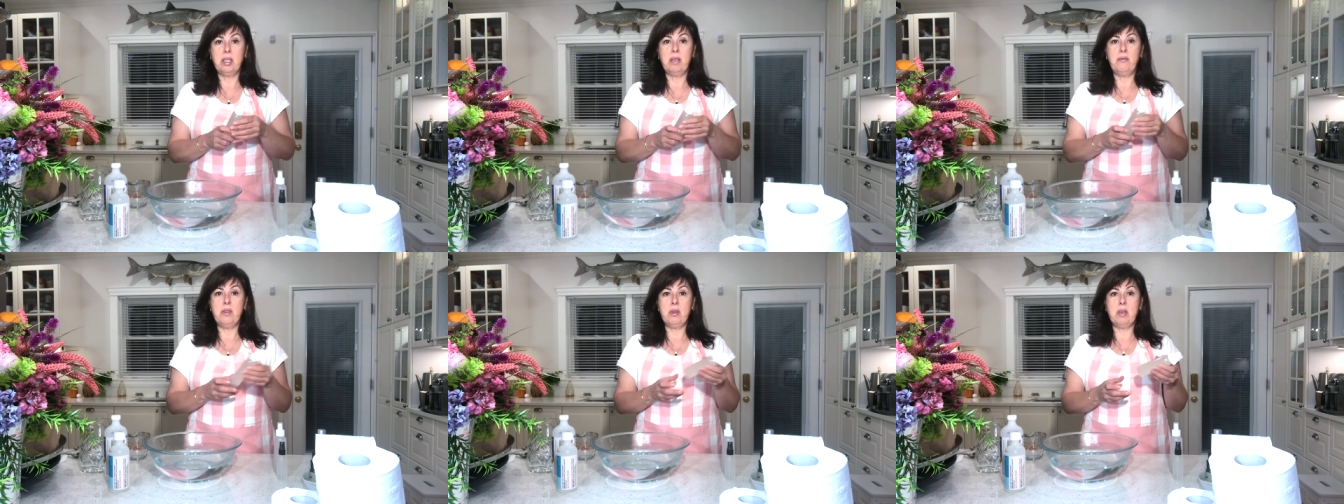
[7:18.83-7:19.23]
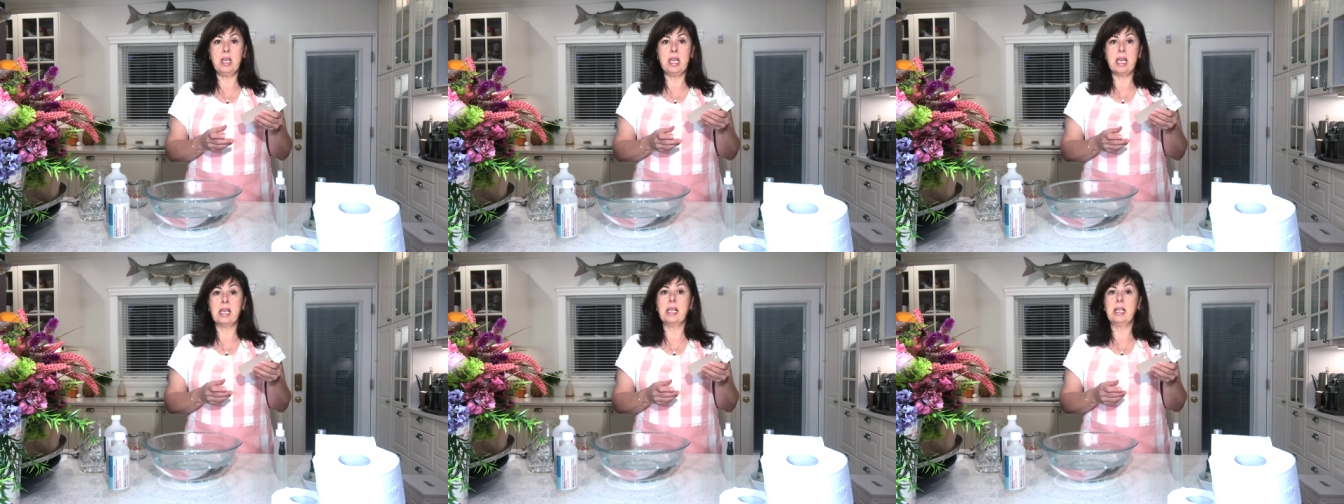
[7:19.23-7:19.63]
If you can
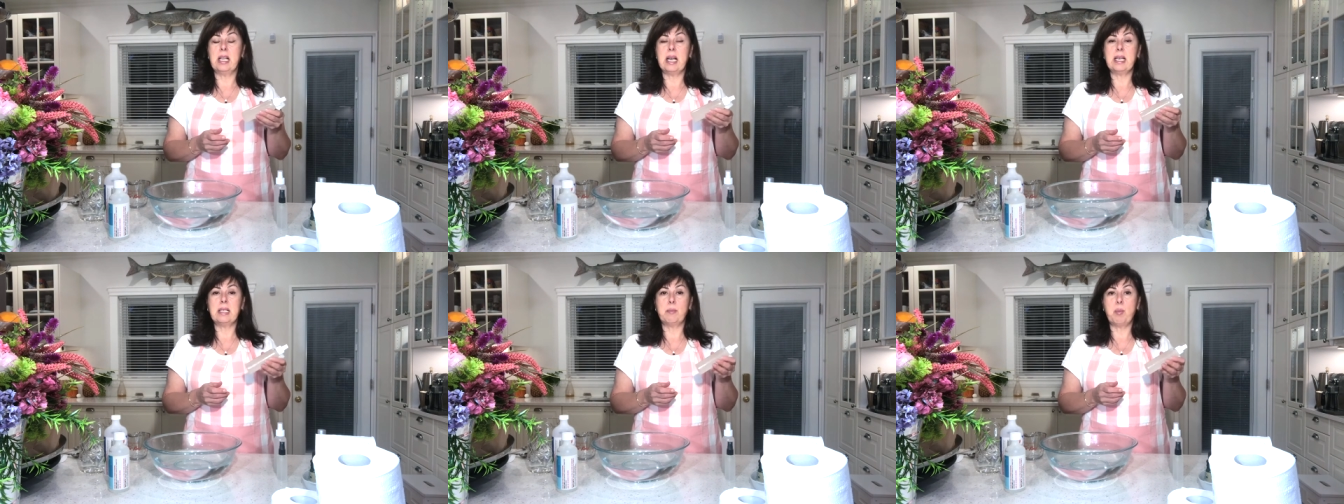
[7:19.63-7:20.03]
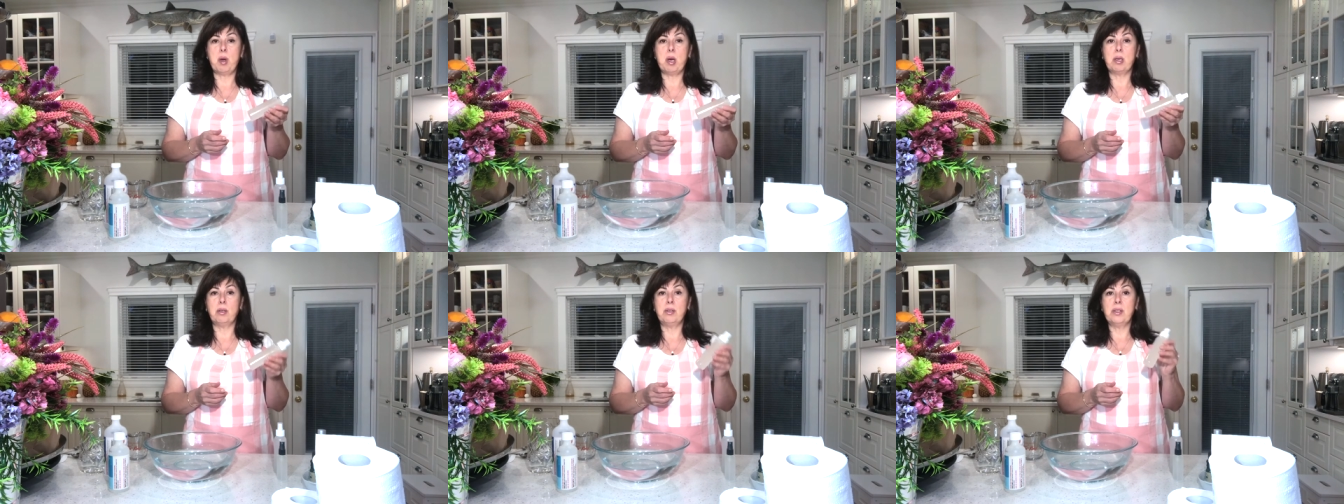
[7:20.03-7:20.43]
get glass
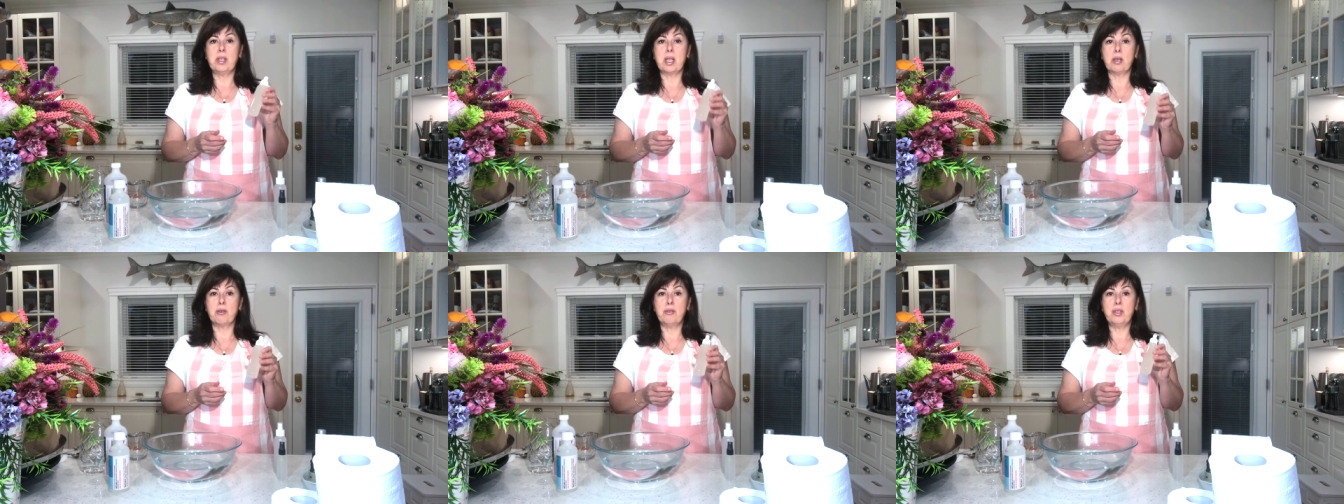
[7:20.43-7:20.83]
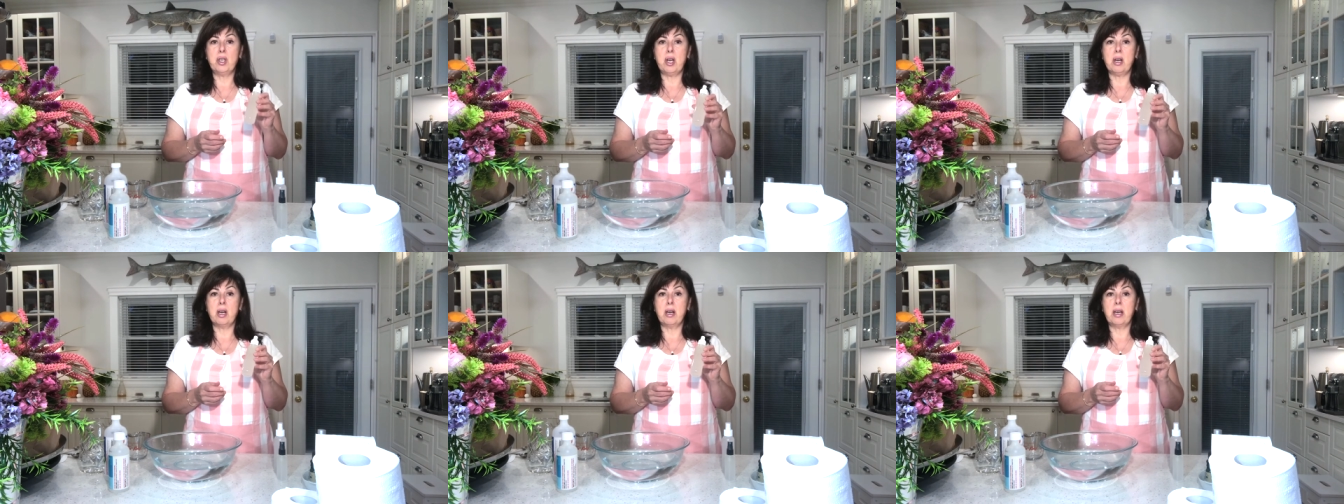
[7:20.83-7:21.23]
bottles that are
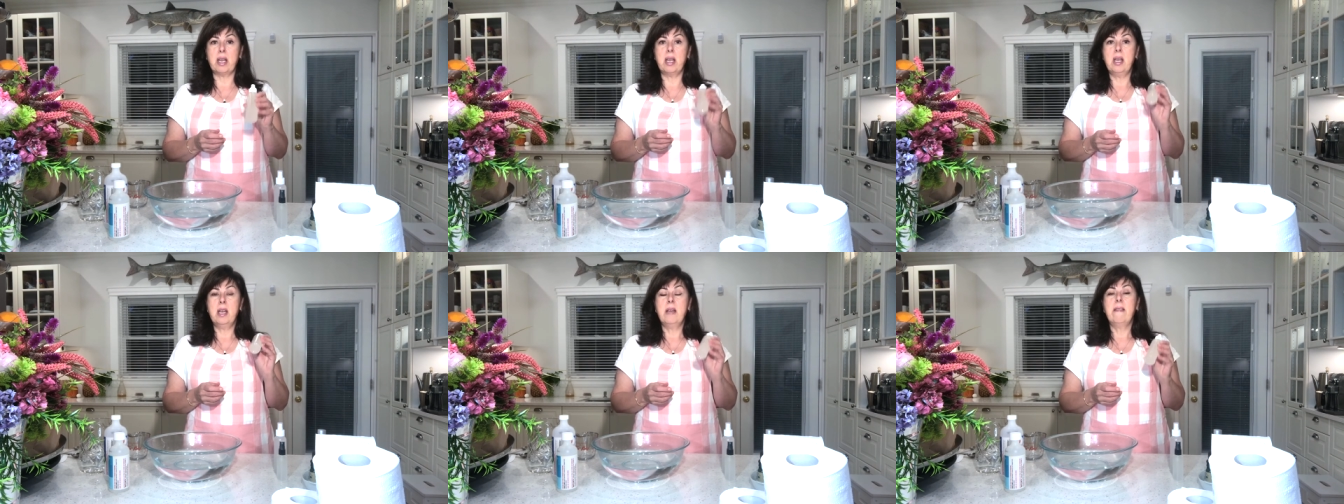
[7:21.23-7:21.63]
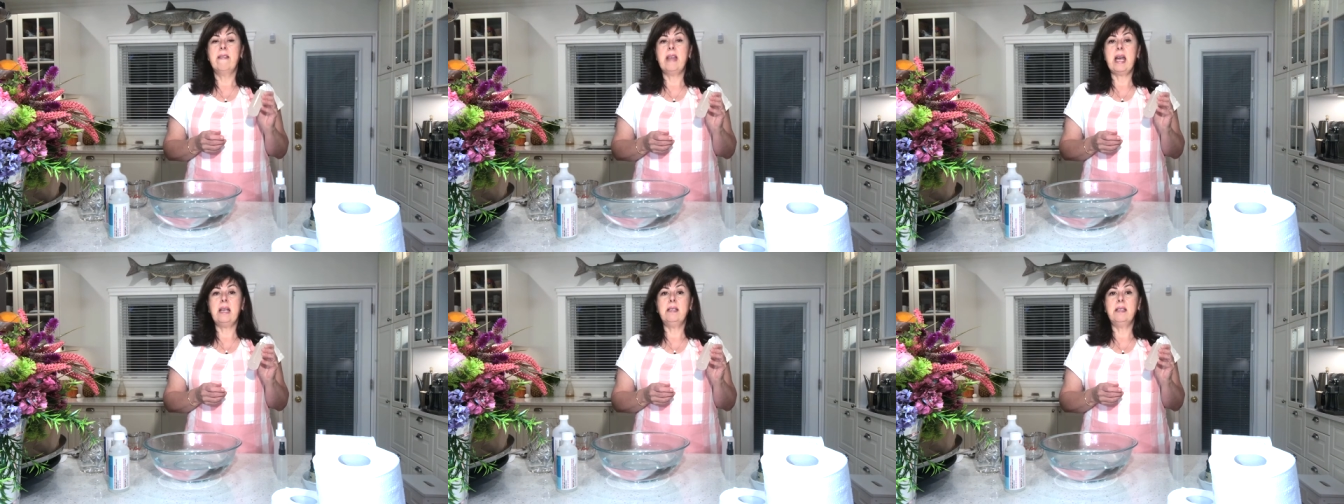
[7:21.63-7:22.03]
dark,
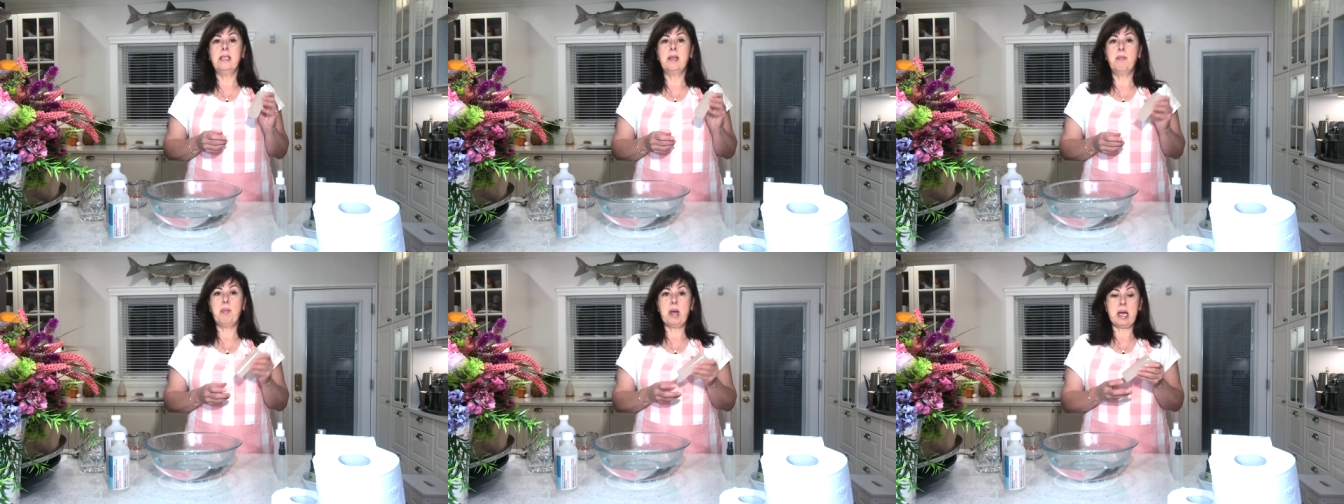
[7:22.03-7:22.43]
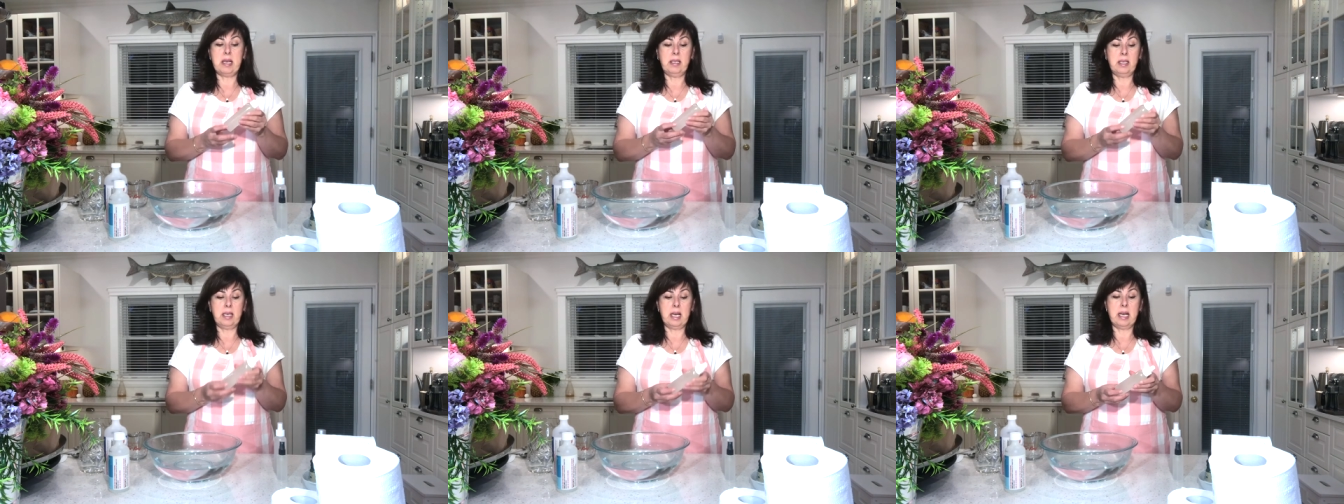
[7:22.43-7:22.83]
that is the
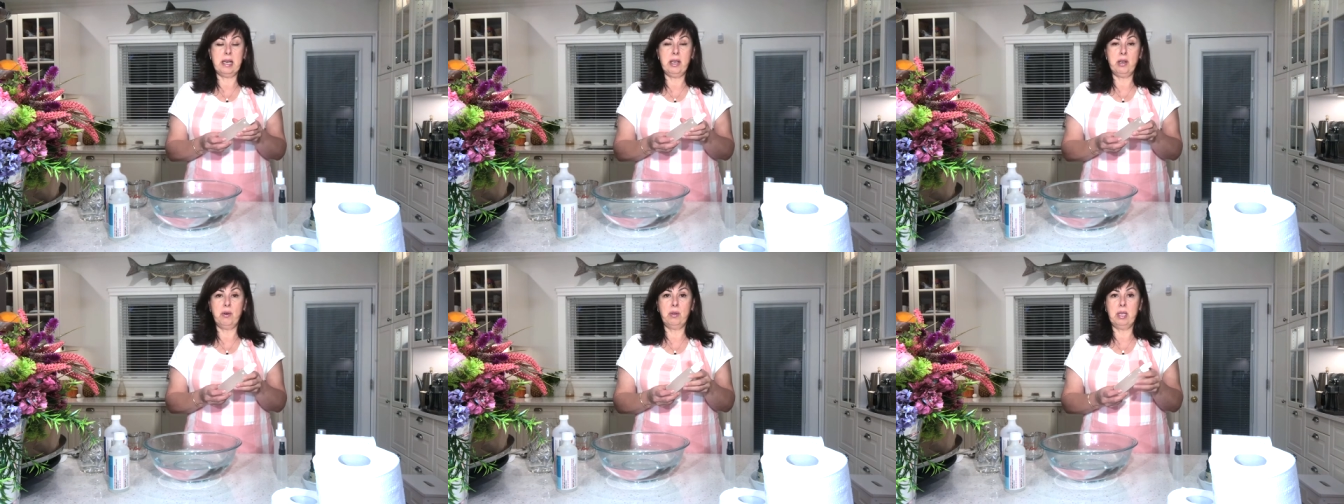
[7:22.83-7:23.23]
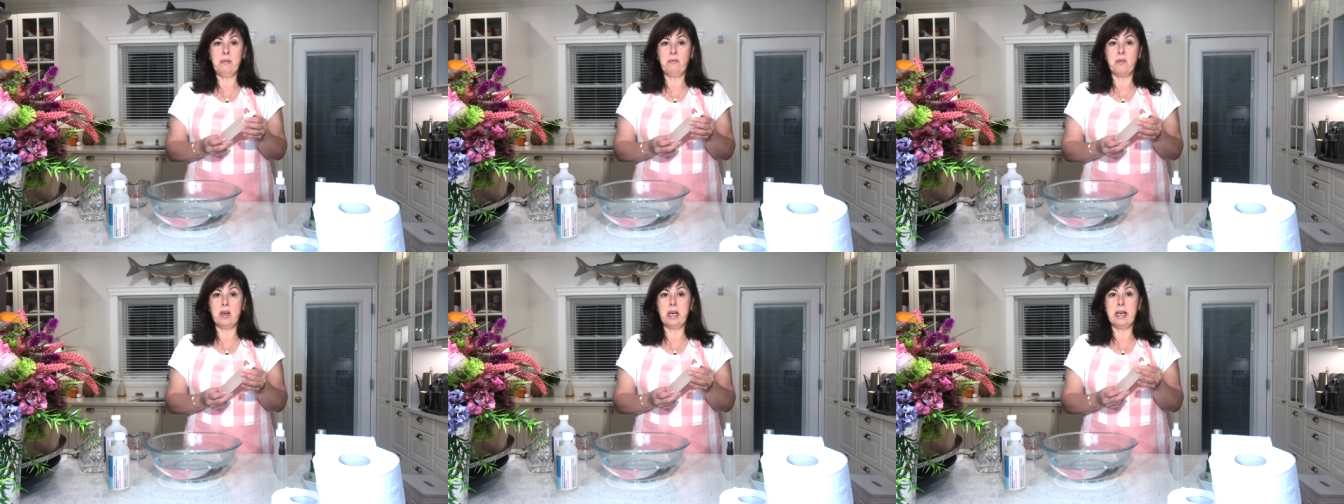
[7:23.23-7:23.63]
best. I could only
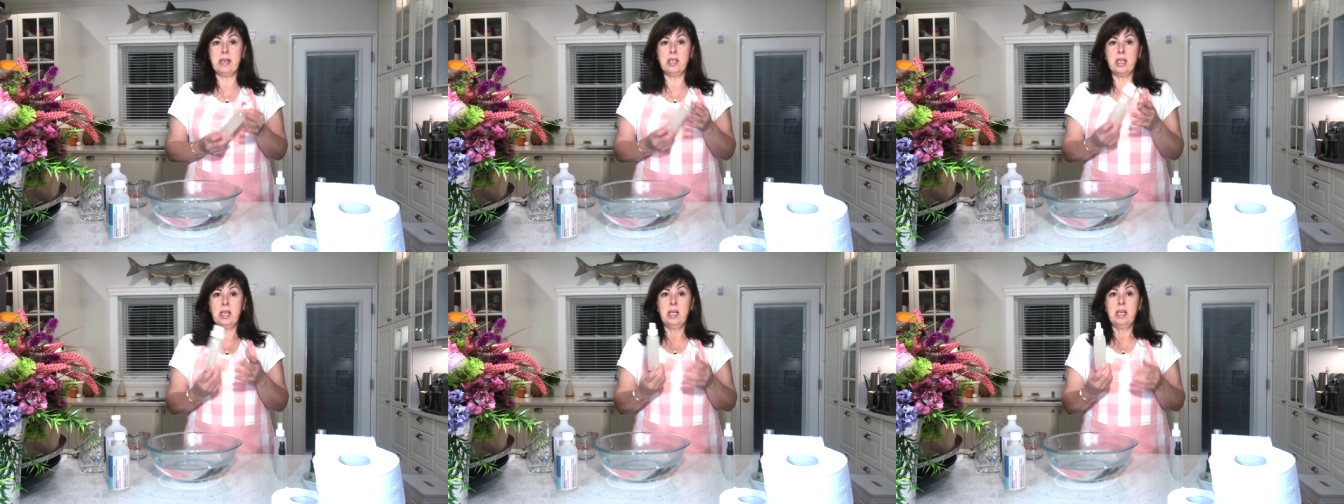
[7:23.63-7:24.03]
find